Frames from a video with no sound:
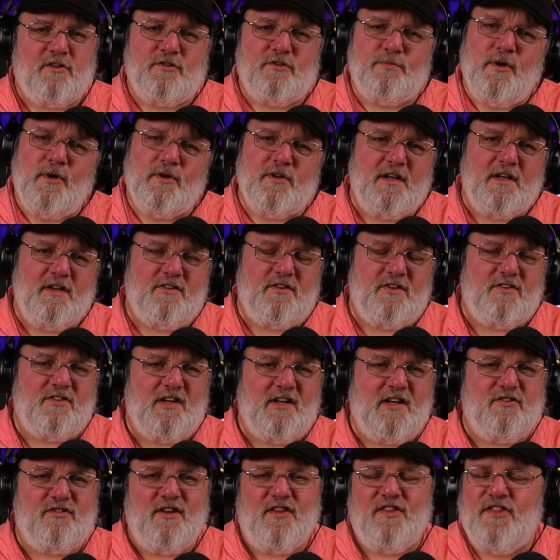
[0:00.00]
smoking
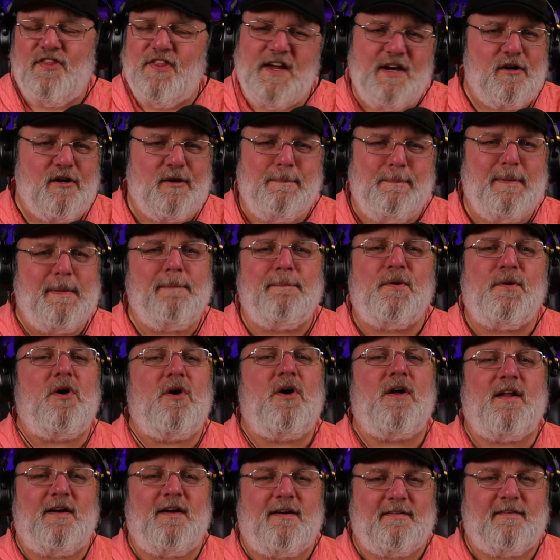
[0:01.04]
cessation therapy
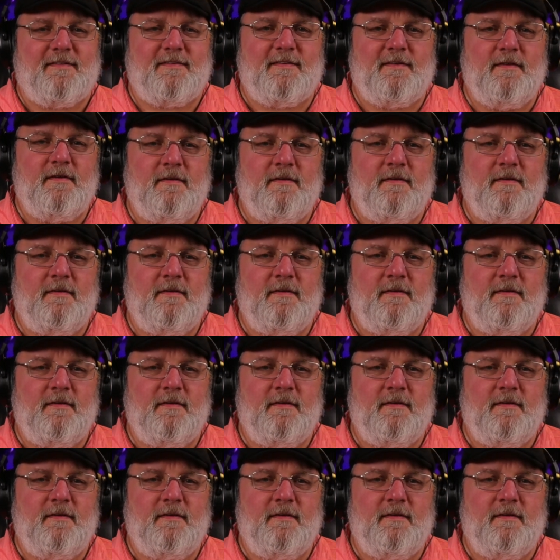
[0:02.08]
products.